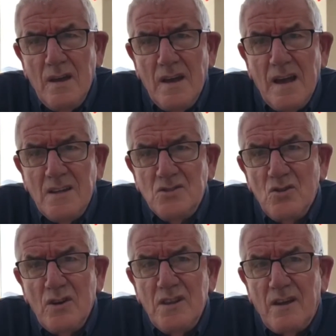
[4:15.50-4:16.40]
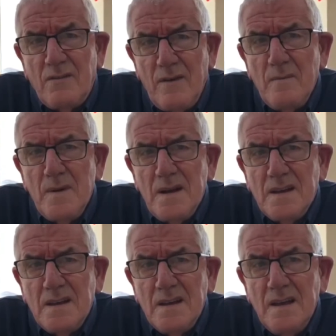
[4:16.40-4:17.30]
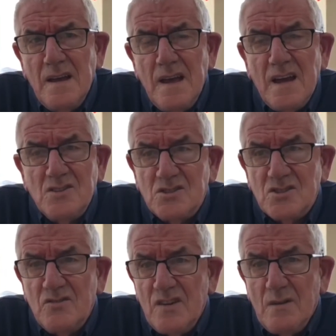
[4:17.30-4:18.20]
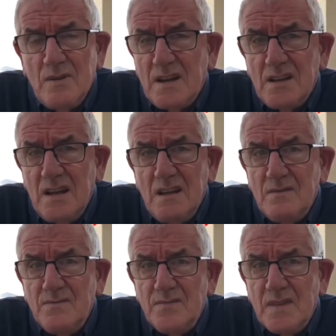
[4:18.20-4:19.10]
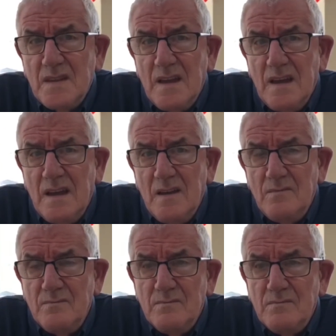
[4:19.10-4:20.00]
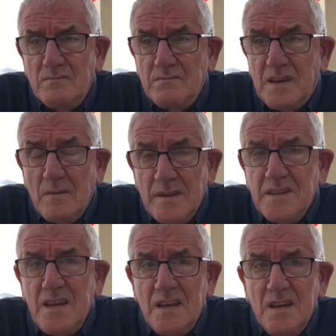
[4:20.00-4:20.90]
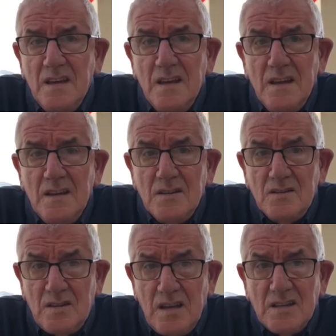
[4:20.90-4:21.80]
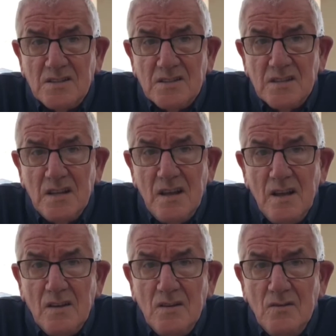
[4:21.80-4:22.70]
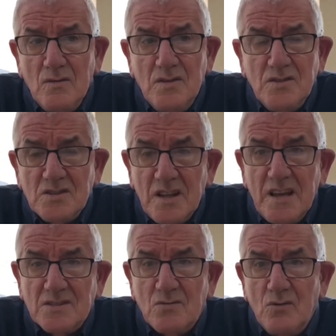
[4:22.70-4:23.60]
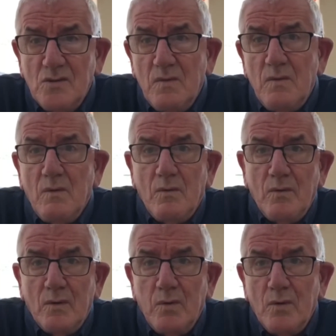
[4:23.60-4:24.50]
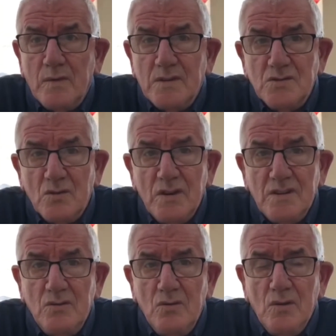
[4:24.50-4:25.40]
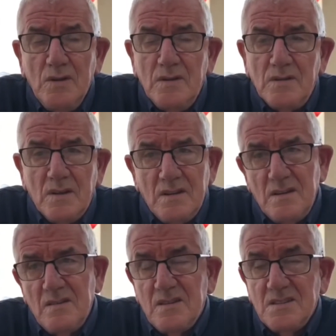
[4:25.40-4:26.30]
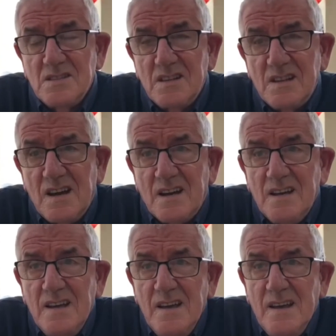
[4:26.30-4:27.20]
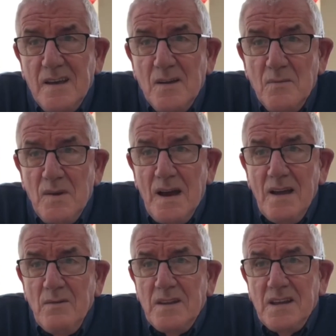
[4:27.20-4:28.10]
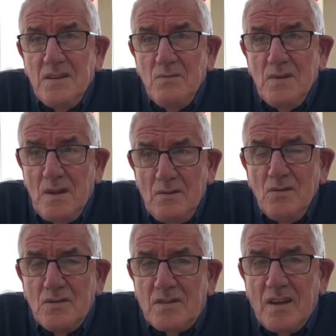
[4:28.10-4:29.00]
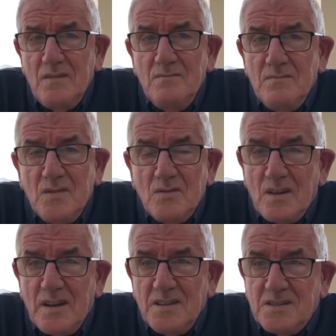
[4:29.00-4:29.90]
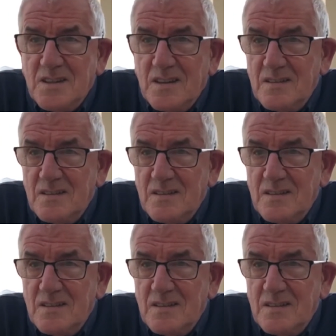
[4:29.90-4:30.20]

enjoyed their football. And Stranraer were a great committee to us. You know, they just let us go on with what we enjoyed doing and things like that. But I had a good time, you know, the likes of